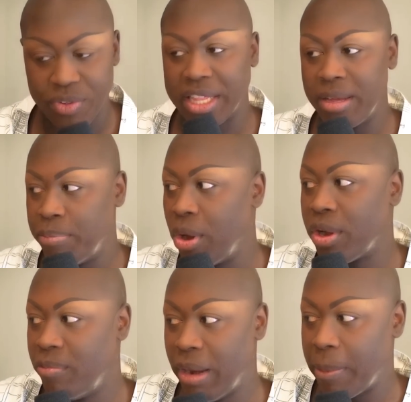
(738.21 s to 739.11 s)
the bulk
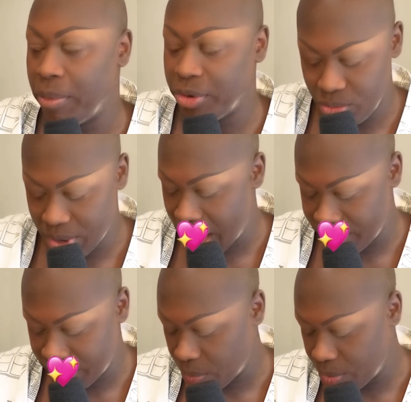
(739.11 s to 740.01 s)
of black people do not
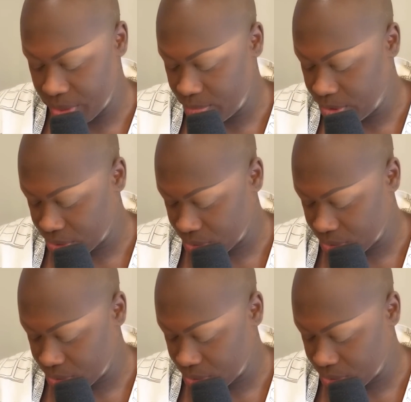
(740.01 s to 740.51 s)
with musicals